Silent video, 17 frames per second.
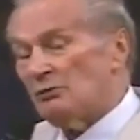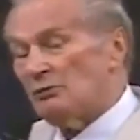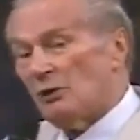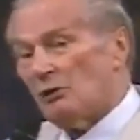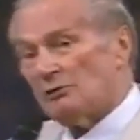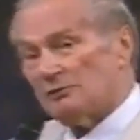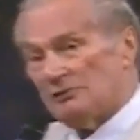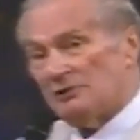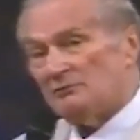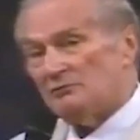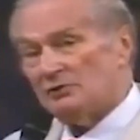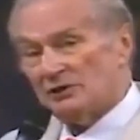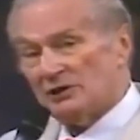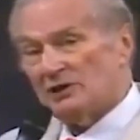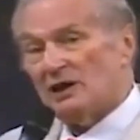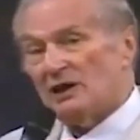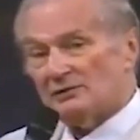all did
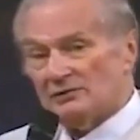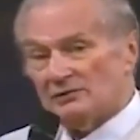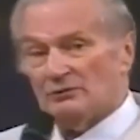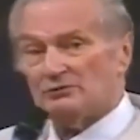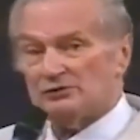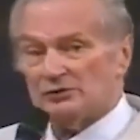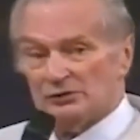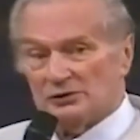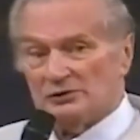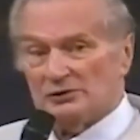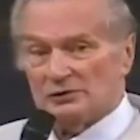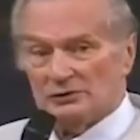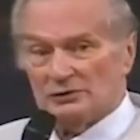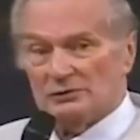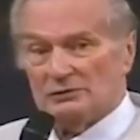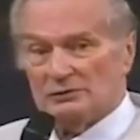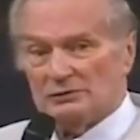what God told you to
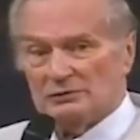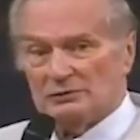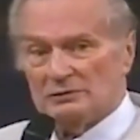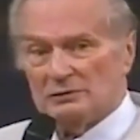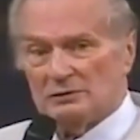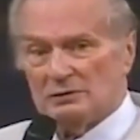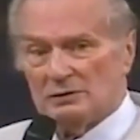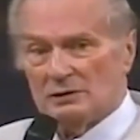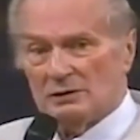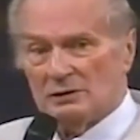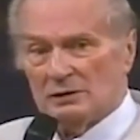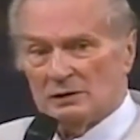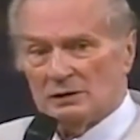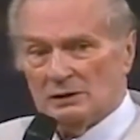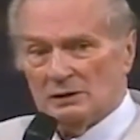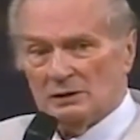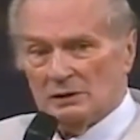do.
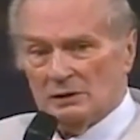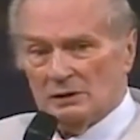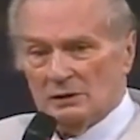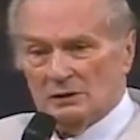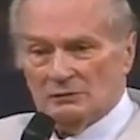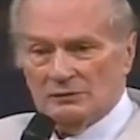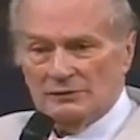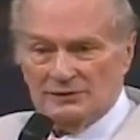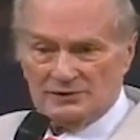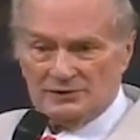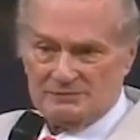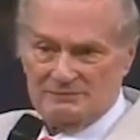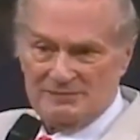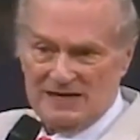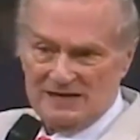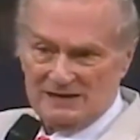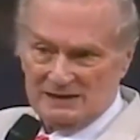When this
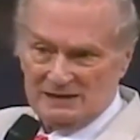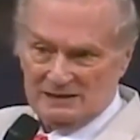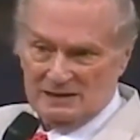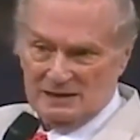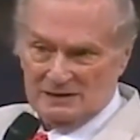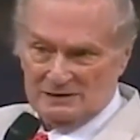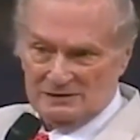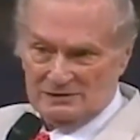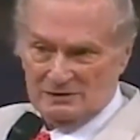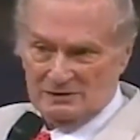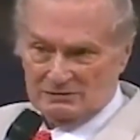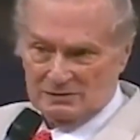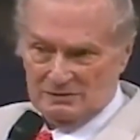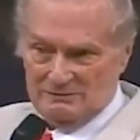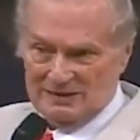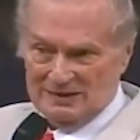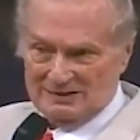man of God talked
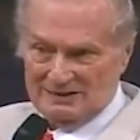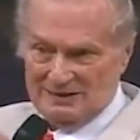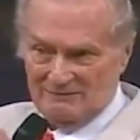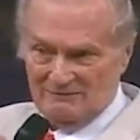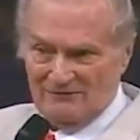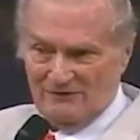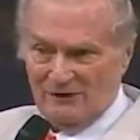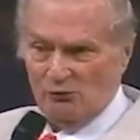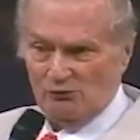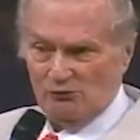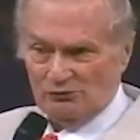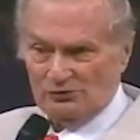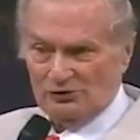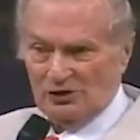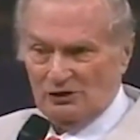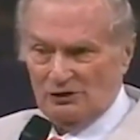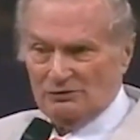about them phone
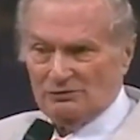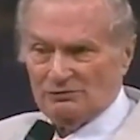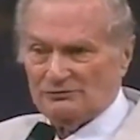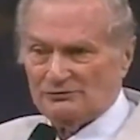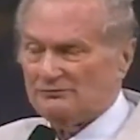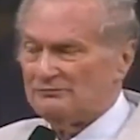calls,